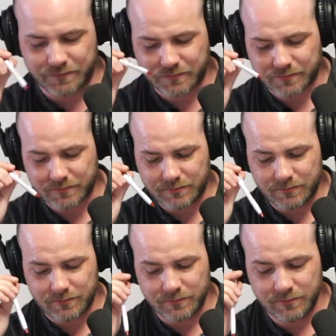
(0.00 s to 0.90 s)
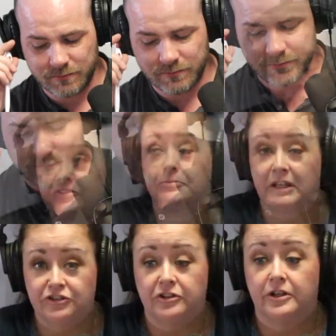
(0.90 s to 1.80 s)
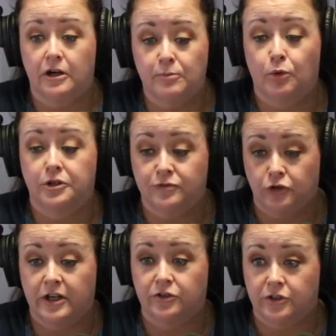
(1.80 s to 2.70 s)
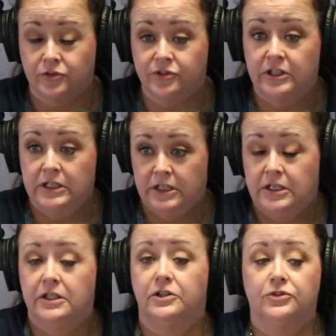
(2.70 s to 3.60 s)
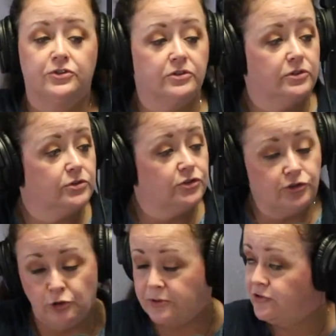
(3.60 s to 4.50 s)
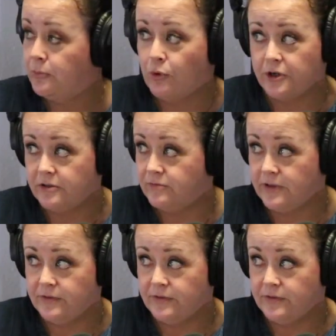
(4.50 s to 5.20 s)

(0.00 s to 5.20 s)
And I need to mention that our board of directors is super supportive